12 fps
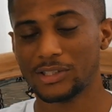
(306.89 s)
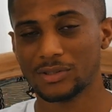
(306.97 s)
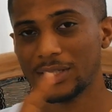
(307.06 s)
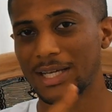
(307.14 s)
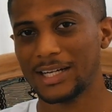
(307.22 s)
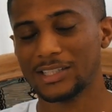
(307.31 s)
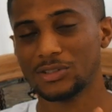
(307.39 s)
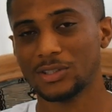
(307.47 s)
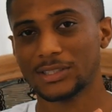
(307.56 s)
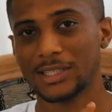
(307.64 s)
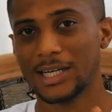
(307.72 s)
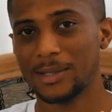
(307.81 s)
So that is
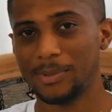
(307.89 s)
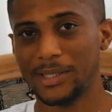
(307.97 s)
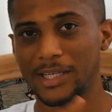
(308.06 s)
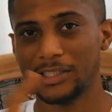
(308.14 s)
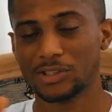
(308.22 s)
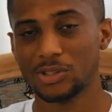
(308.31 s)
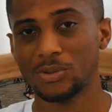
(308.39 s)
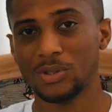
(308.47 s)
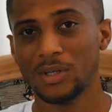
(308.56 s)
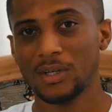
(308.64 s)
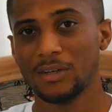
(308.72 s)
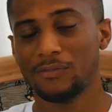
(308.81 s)
not an IPA. So
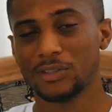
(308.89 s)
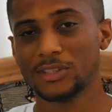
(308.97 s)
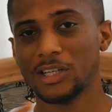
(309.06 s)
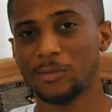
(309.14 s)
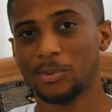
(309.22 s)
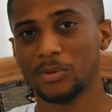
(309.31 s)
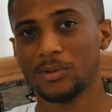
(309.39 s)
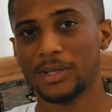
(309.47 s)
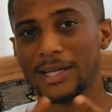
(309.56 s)
for example,